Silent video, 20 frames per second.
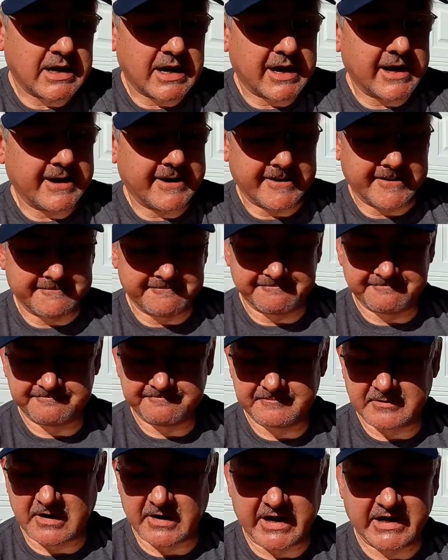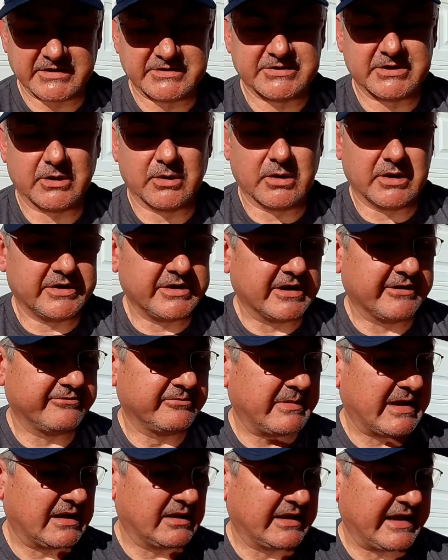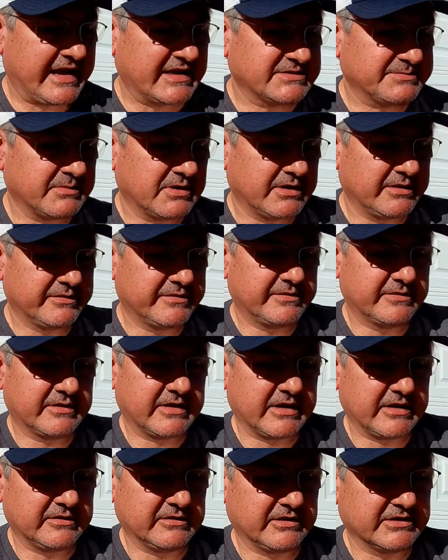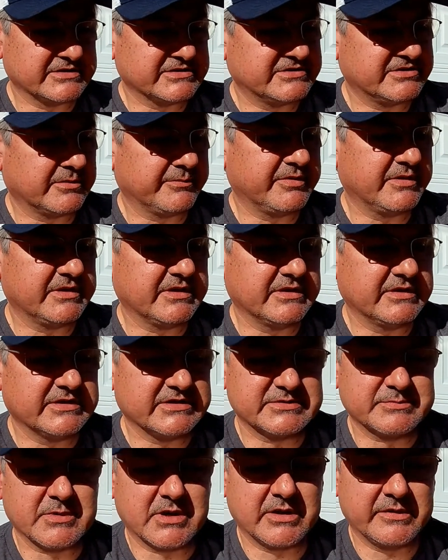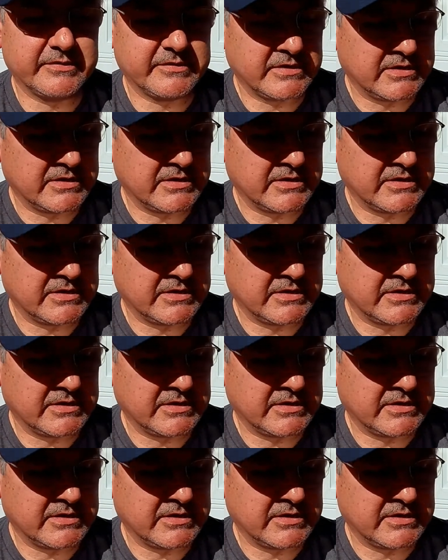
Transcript: All right, so enough about last month. Again, let's jump into this month.